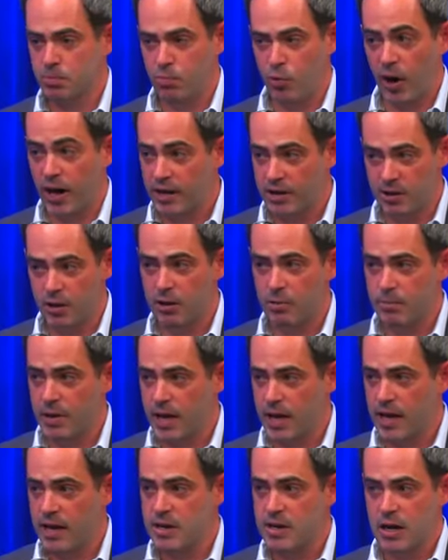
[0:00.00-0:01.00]
bright young
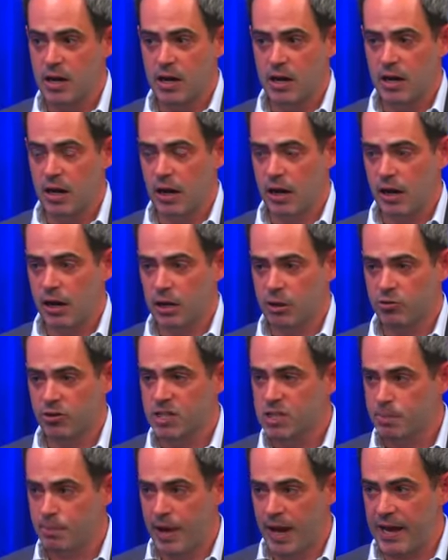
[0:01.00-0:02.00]
man,
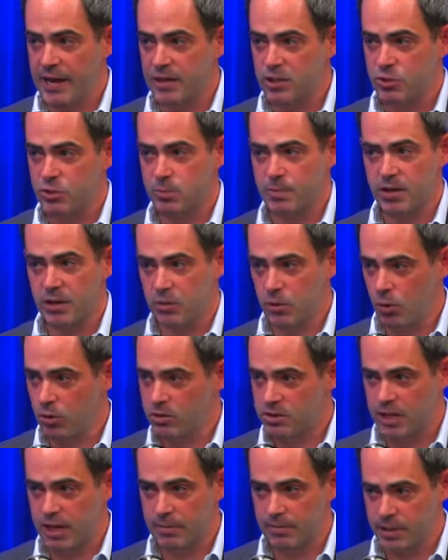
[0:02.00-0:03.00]
Chris Banks, who's been a
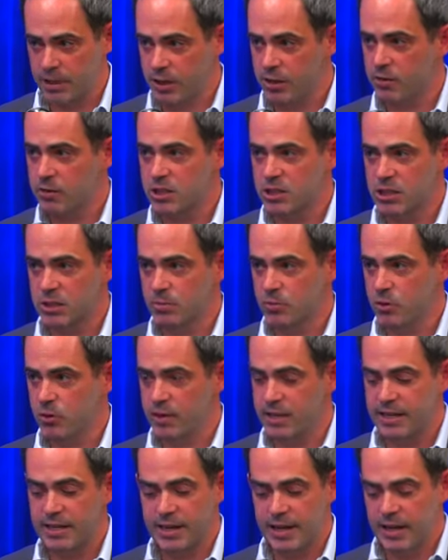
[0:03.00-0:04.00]
longtime leader in his
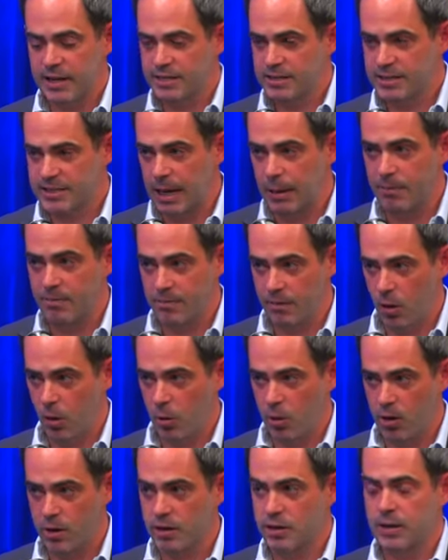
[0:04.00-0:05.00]
community, stepped
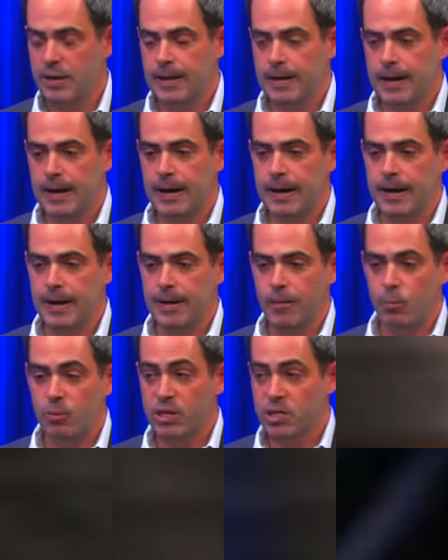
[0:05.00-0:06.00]
forward.
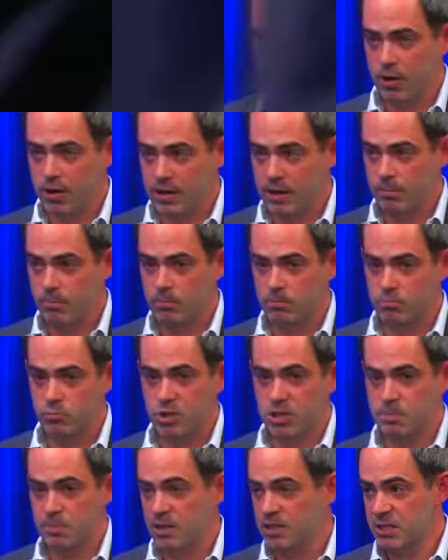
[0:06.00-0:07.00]
We supported him.
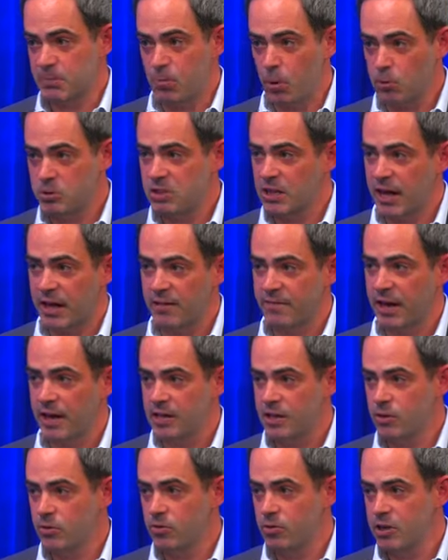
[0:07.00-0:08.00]
We spent the most out of
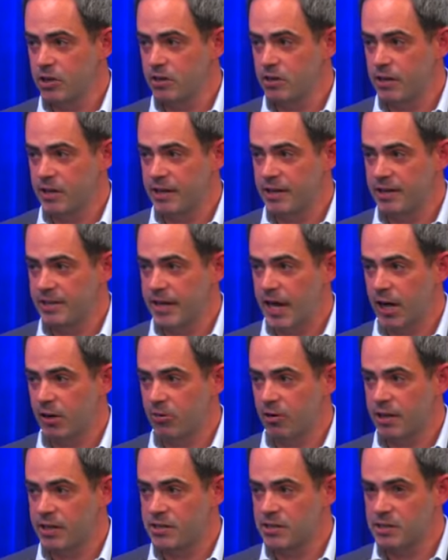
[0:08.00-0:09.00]
any union in
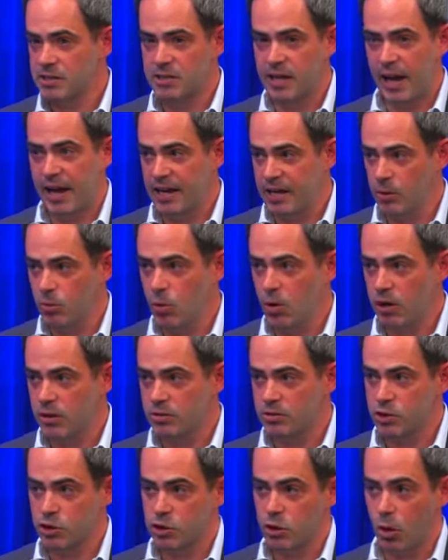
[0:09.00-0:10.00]
that race, and he
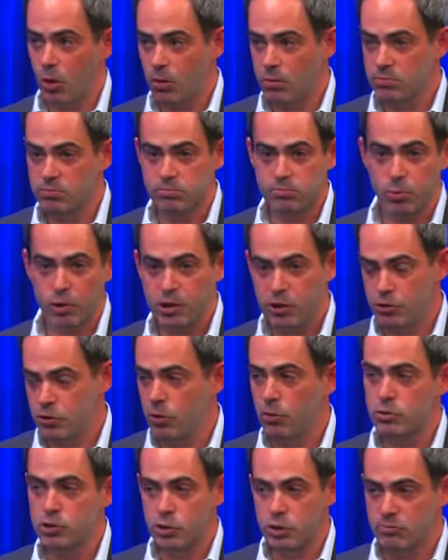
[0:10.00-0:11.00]
won. So when you
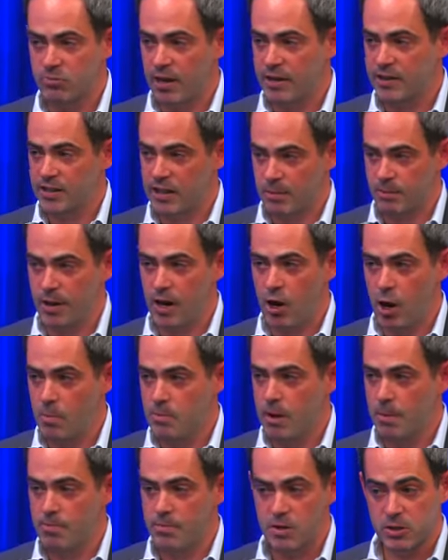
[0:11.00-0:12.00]
don't do the right thing by
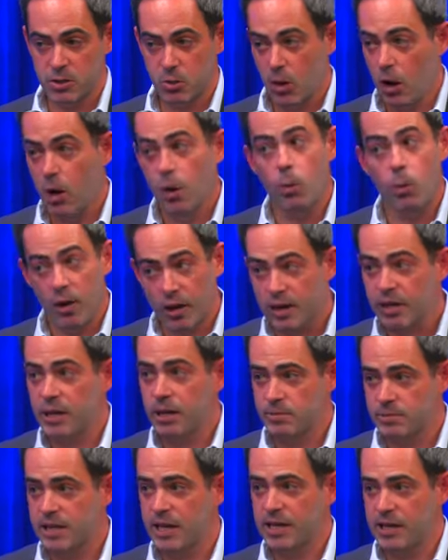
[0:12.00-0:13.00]
our members, we're going to
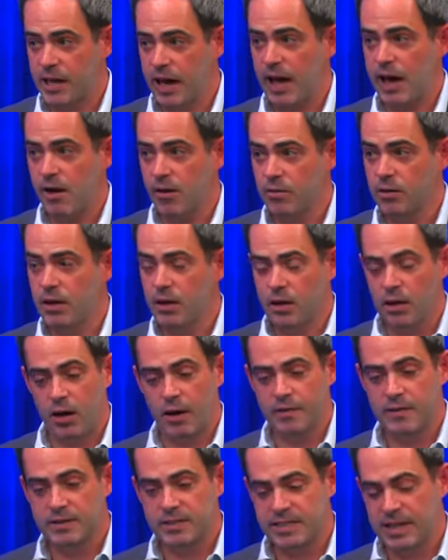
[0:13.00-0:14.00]
come take you out.
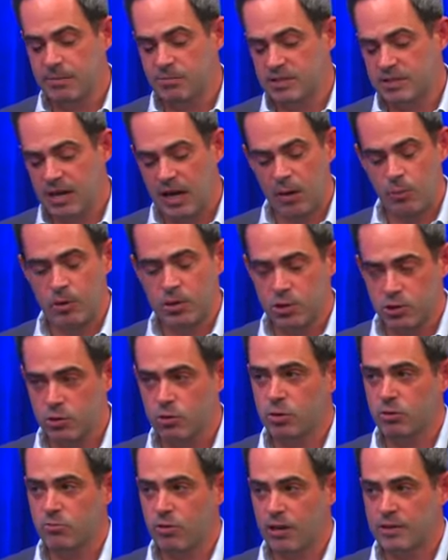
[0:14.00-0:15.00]
On the same side, when you
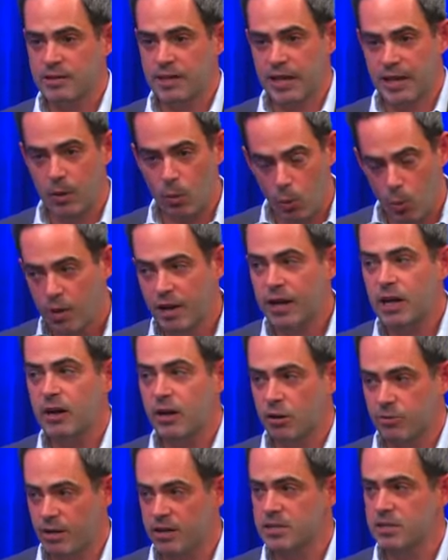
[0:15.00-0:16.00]
do the right thing, we're going
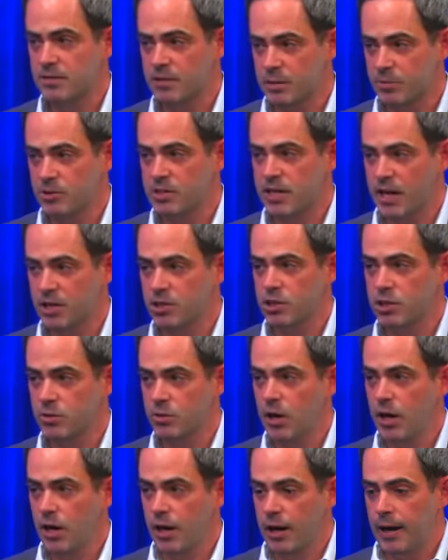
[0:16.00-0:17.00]
to aggressively protect
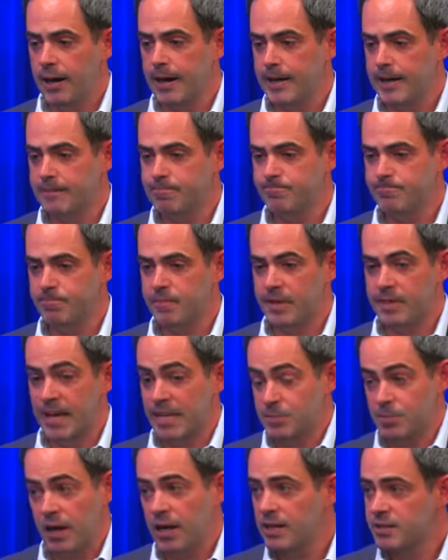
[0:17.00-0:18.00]
you.
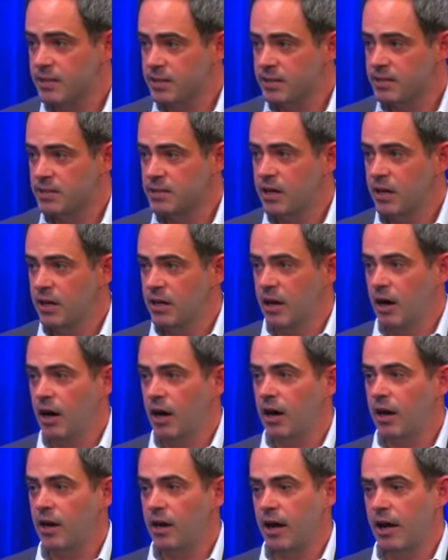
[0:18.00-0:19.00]
That's politics.
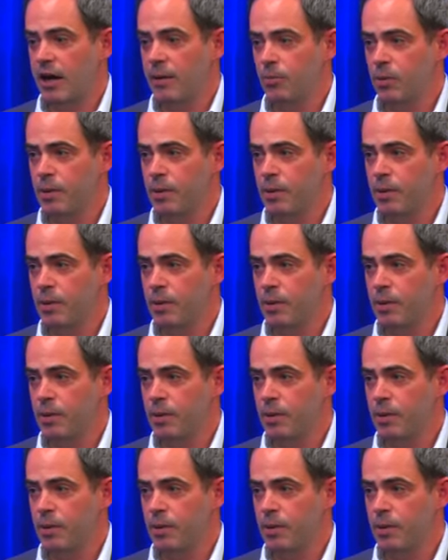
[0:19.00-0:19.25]
And